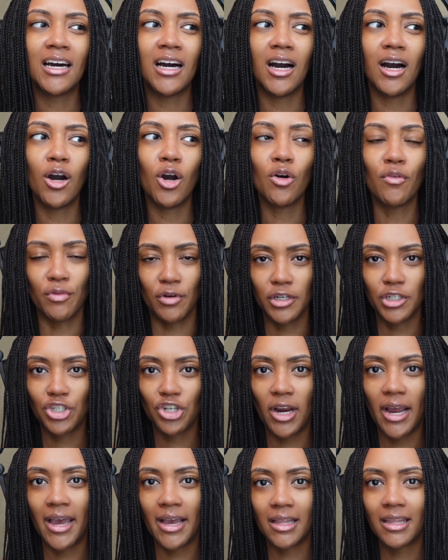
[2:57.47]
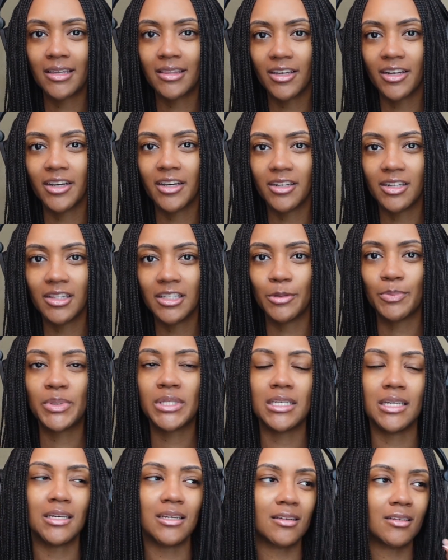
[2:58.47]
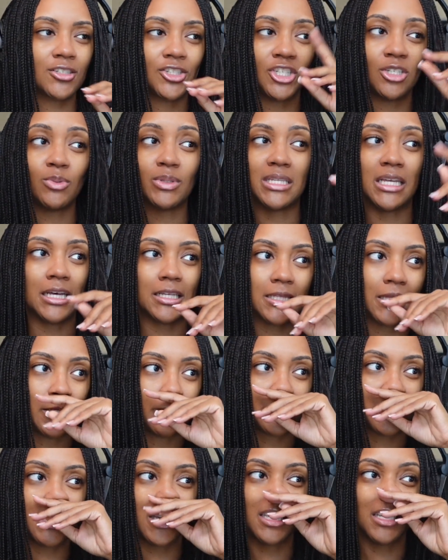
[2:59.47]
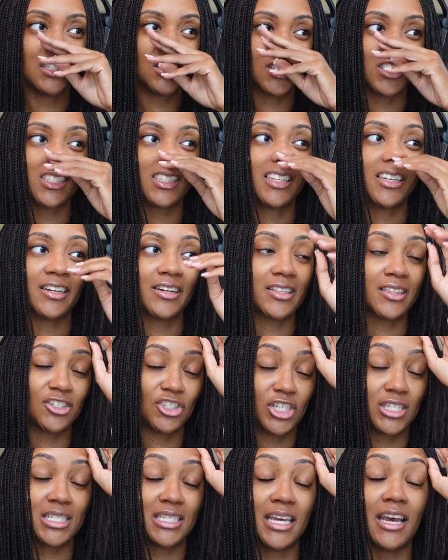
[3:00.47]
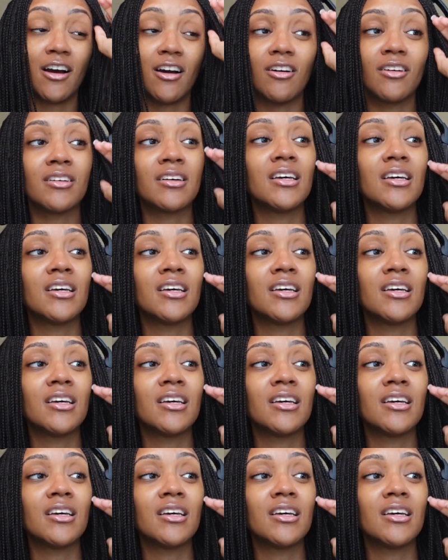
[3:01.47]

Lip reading: over a track like they're gonna lip sync. She was not lip syncing just now,